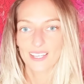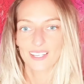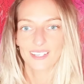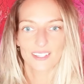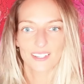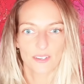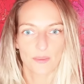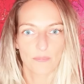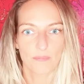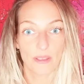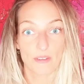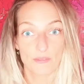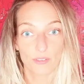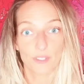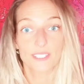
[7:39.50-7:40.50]
uh,
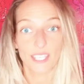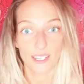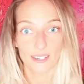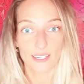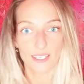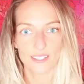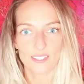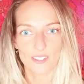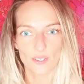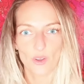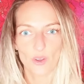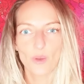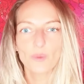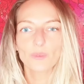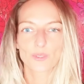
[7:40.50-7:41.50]
painful techniques you
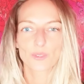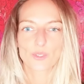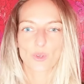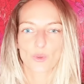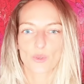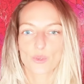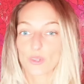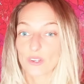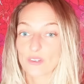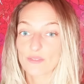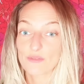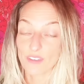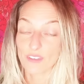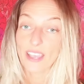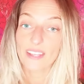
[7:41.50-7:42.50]
know so you can
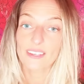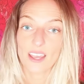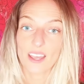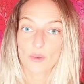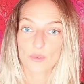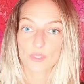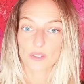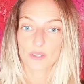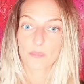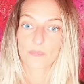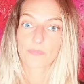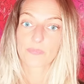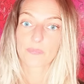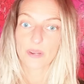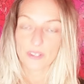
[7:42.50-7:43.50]
find out that the
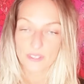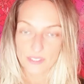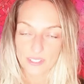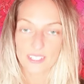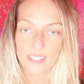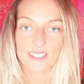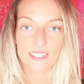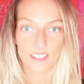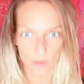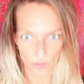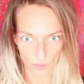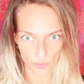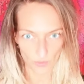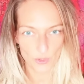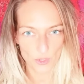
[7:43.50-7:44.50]
person is in
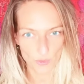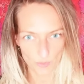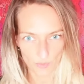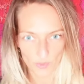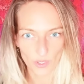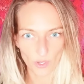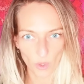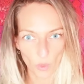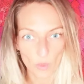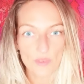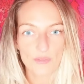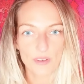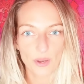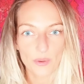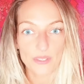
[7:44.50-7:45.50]
uh, lower
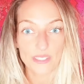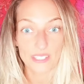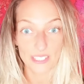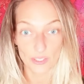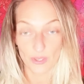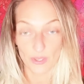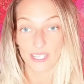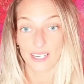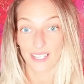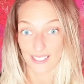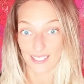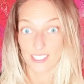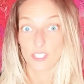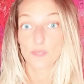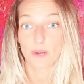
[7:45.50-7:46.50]
frequencies when he likes
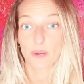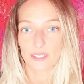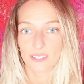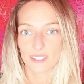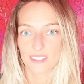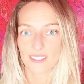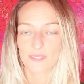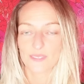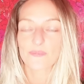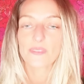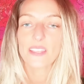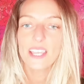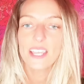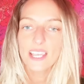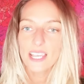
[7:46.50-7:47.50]
these practices
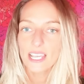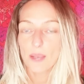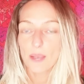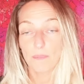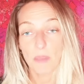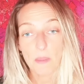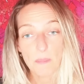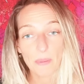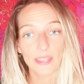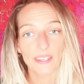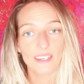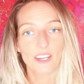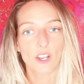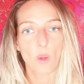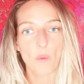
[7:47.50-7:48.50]
people in
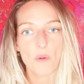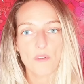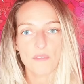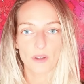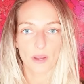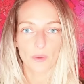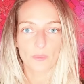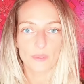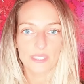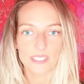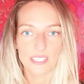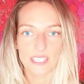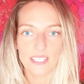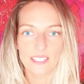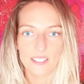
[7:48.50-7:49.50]
a lower
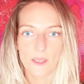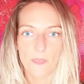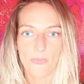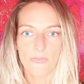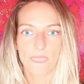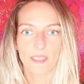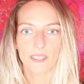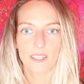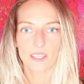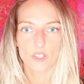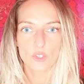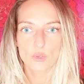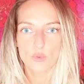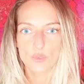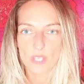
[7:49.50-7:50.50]
frequencies they
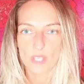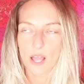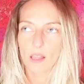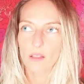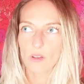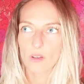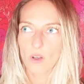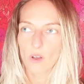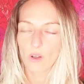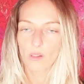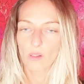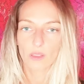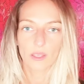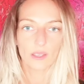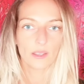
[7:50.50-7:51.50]
use
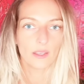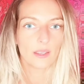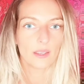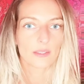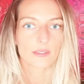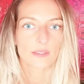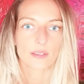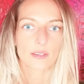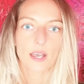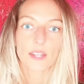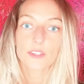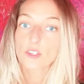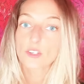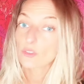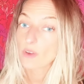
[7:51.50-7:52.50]
alcohol and
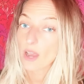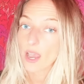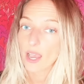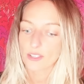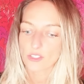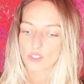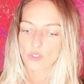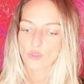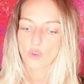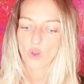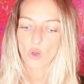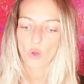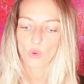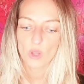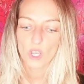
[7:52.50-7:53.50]
other drugs you
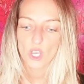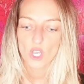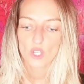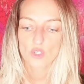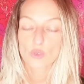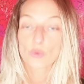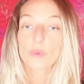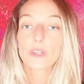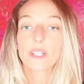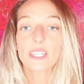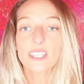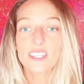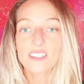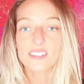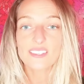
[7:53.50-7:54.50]
know to
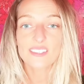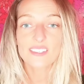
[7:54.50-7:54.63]
release